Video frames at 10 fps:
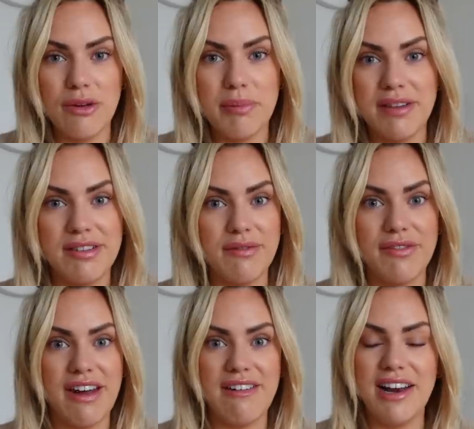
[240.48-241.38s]
could put some
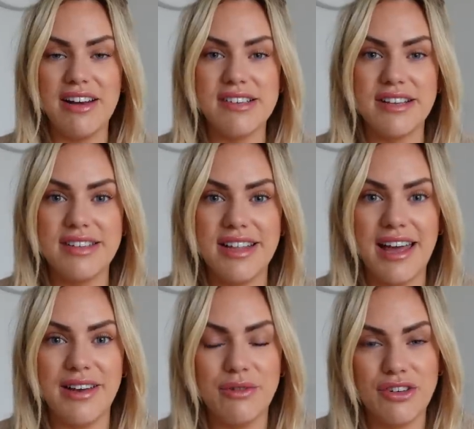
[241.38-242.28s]
fairy lights under
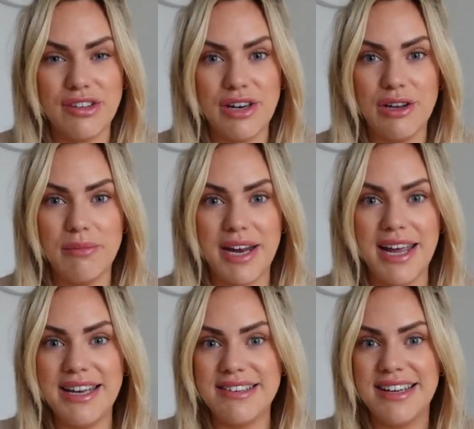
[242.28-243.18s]
there and it would just
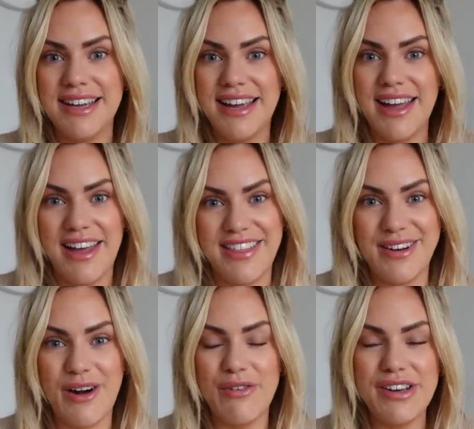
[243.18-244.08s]
illuminate the
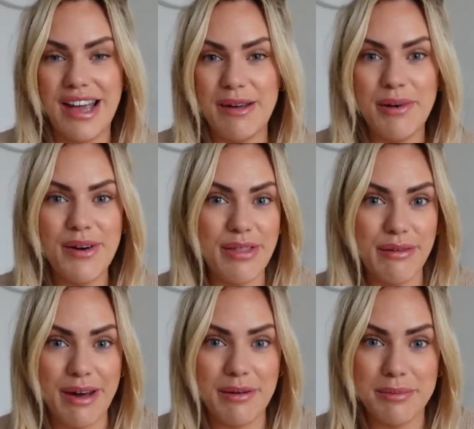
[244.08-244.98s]
coffee table. I
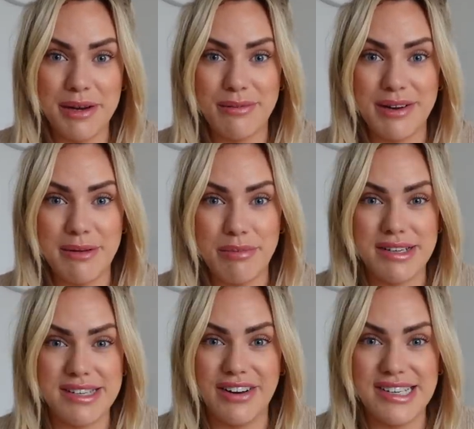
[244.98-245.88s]
thought that would be a really
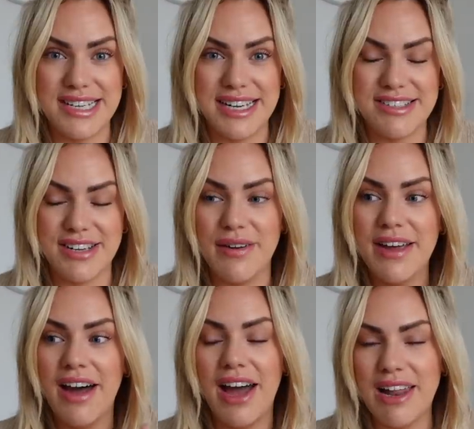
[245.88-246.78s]
pretty idea. So
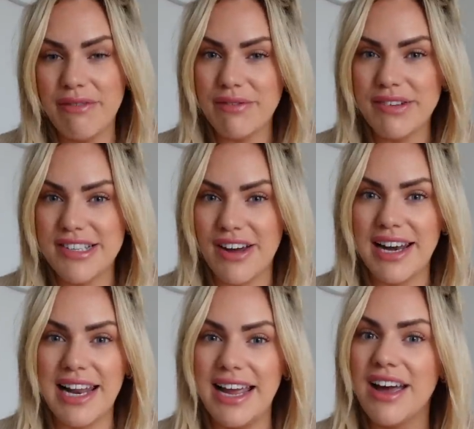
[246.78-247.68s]
I love it for
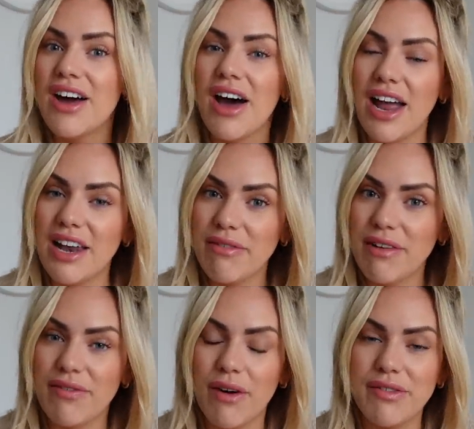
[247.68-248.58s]
styling. I love
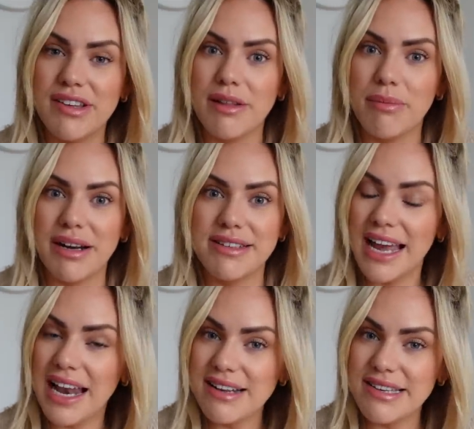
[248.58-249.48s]
it for obviously the
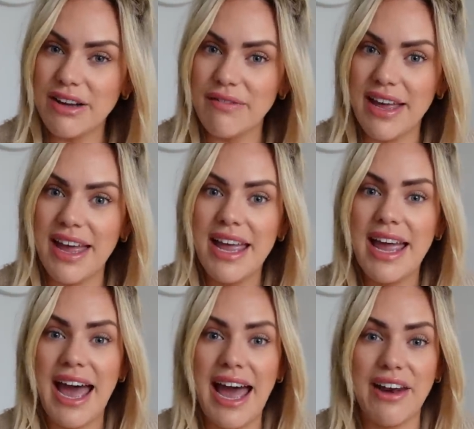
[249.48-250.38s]
practicality of it.
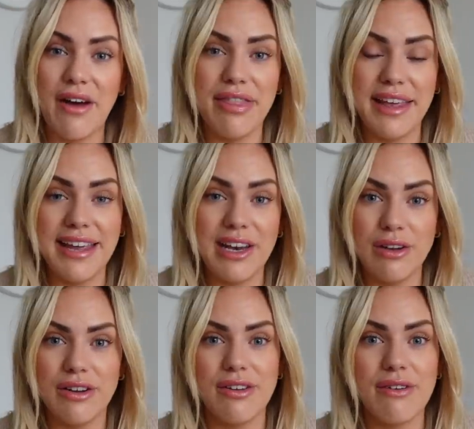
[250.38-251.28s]
And I think it
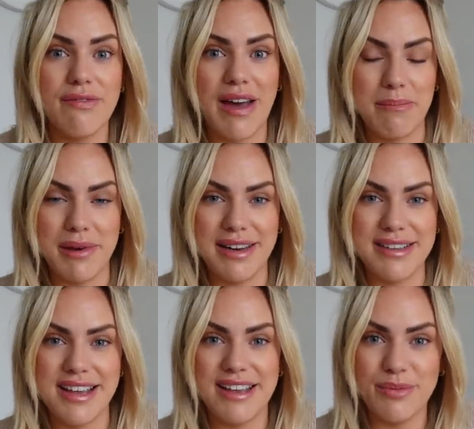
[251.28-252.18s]
looks
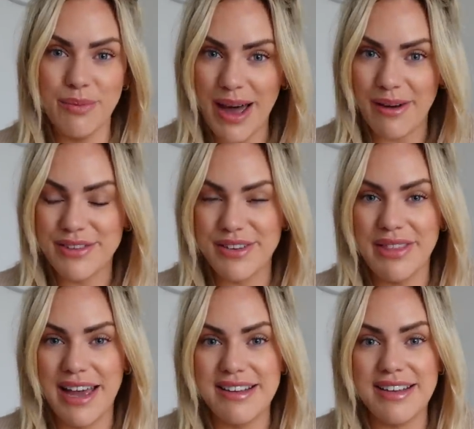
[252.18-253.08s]
fabulous as well. So
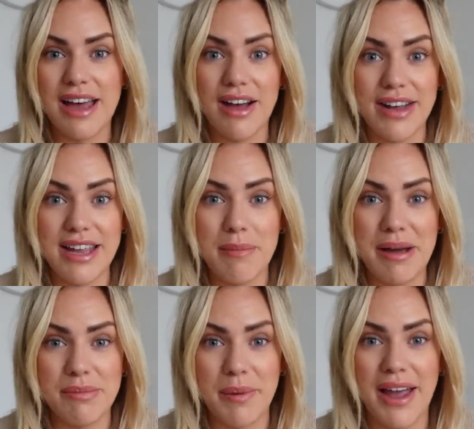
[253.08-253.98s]
that is IKEA
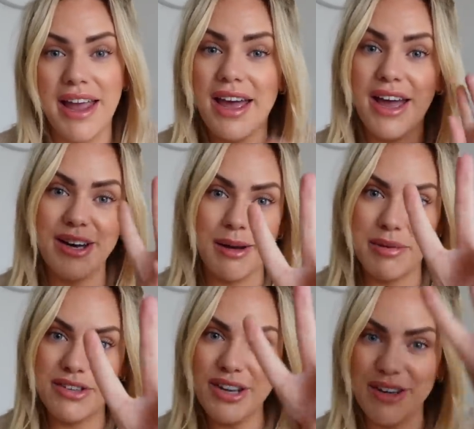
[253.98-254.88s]
Best Buy
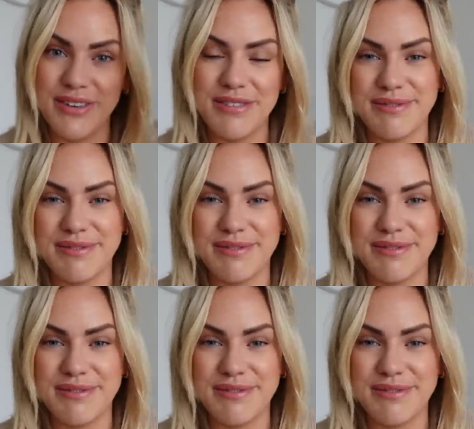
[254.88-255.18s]
number two.